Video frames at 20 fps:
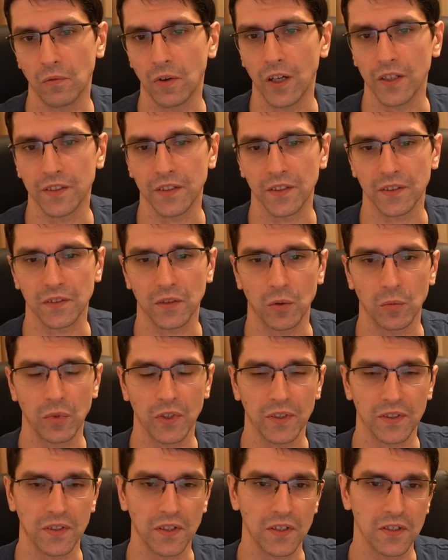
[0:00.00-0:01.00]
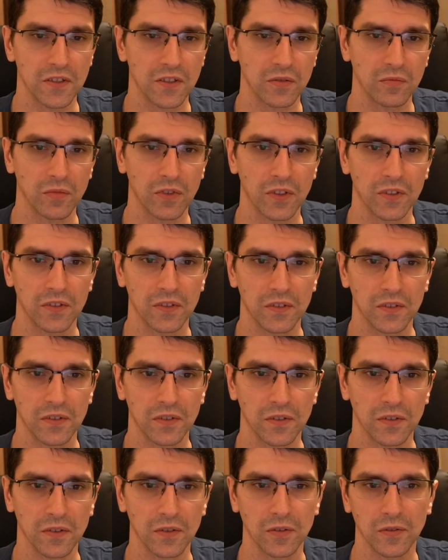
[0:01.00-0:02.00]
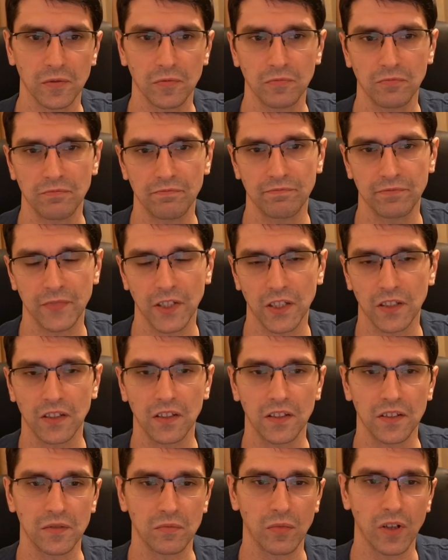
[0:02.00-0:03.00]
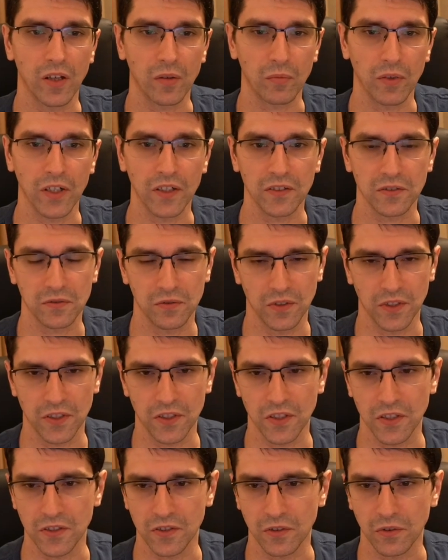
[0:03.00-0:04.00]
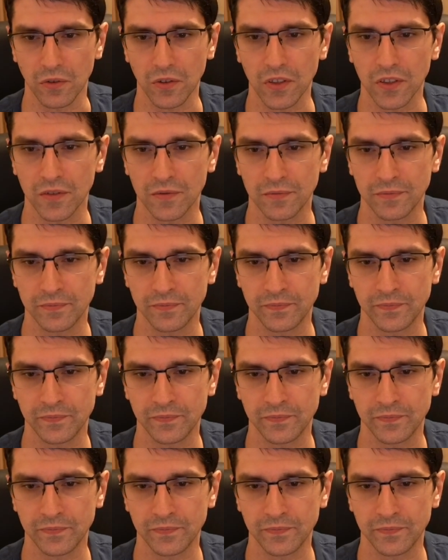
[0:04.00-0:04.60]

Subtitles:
white has compensation, but at least black managed to exchange a rook.